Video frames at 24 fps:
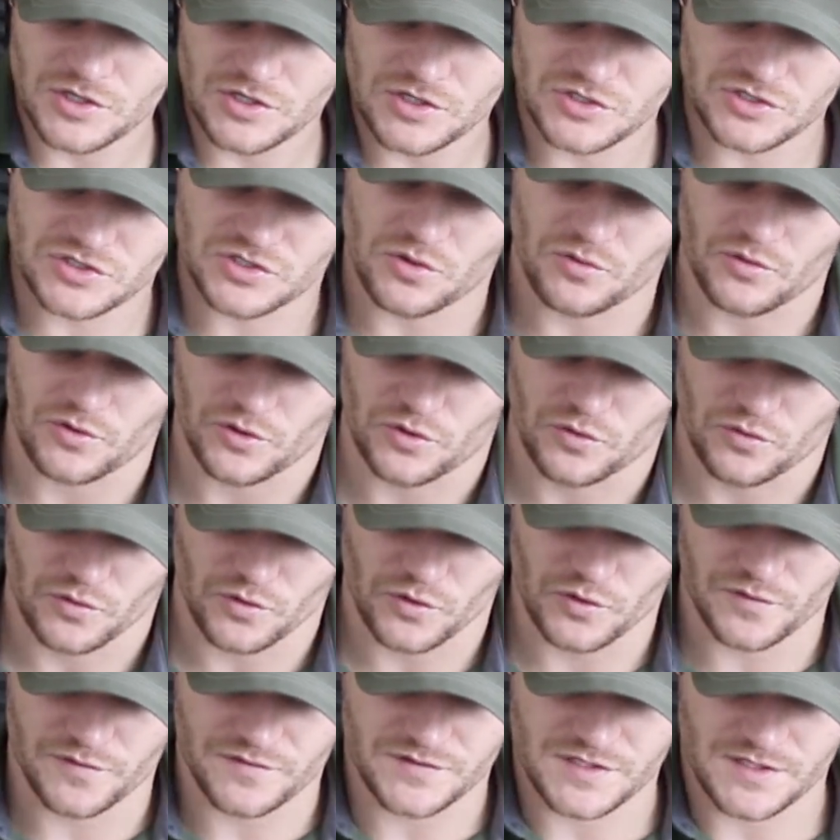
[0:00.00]
So the
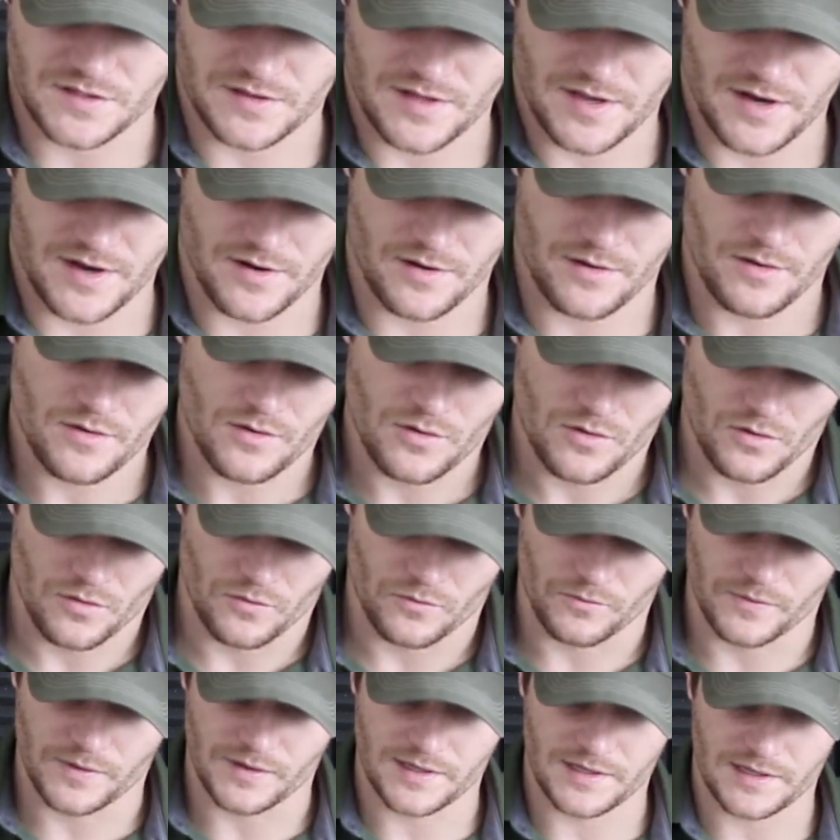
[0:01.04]
grooves in there
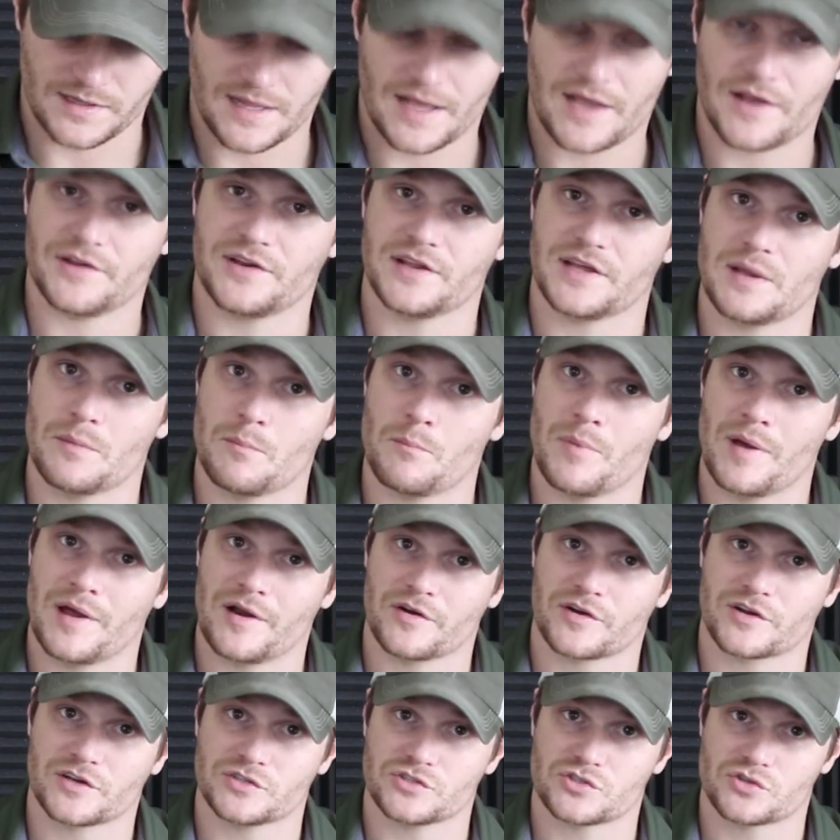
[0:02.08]
really allow you to get better
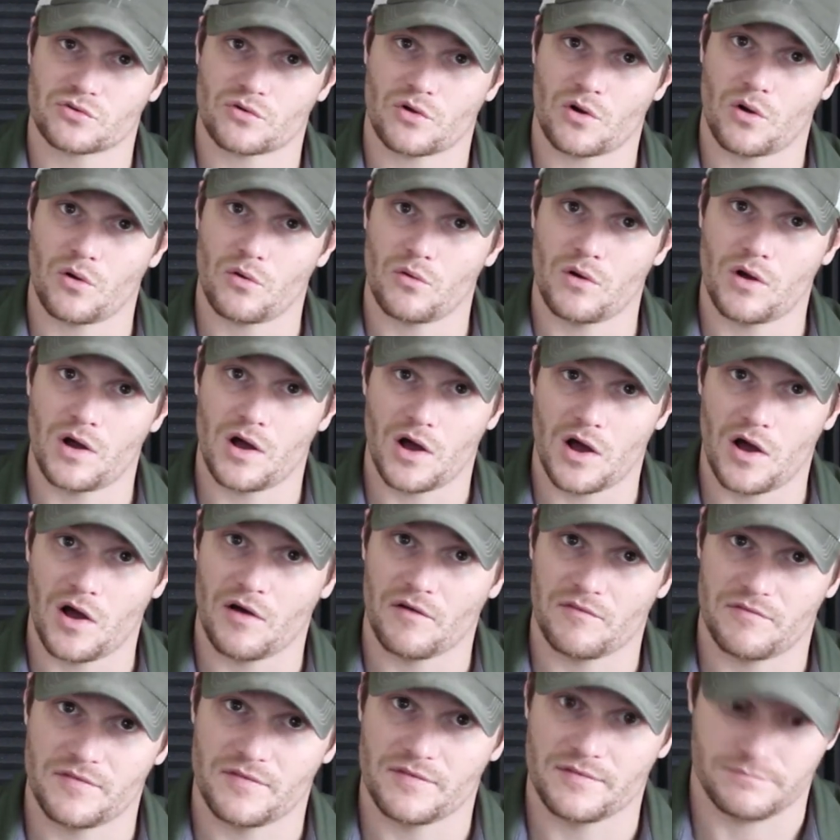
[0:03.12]
control
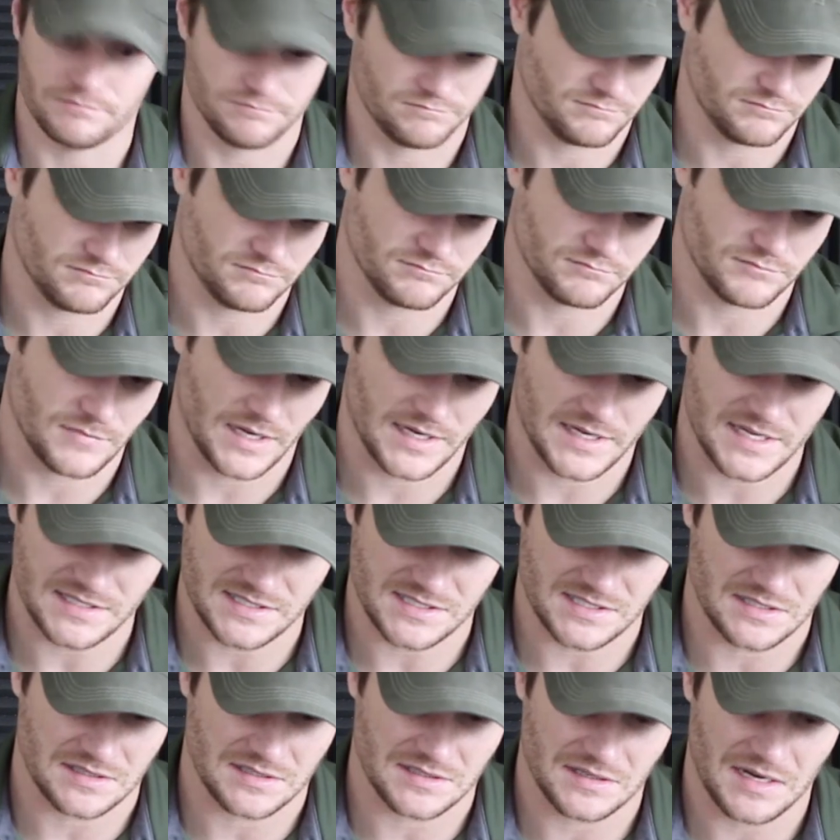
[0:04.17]
of, I guess,
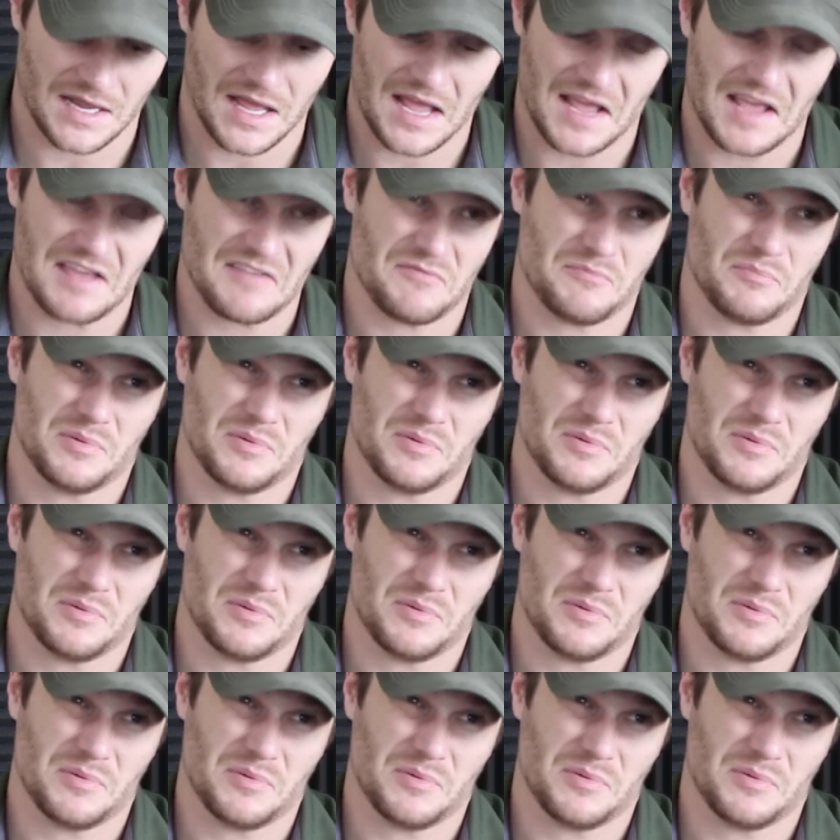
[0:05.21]
the knife.